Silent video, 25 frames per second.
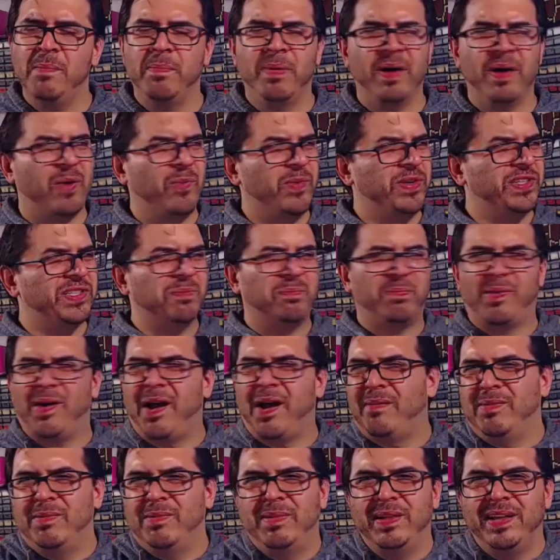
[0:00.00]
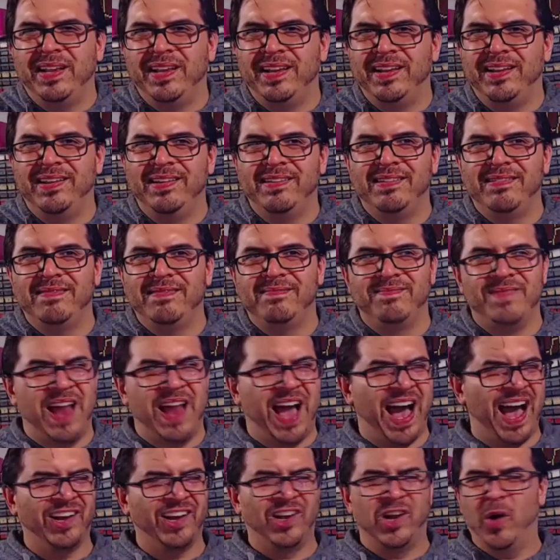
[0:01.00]
but we should probably
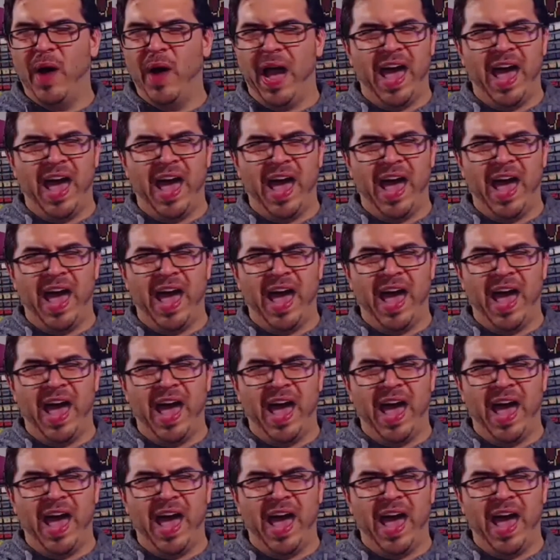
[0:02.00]
not go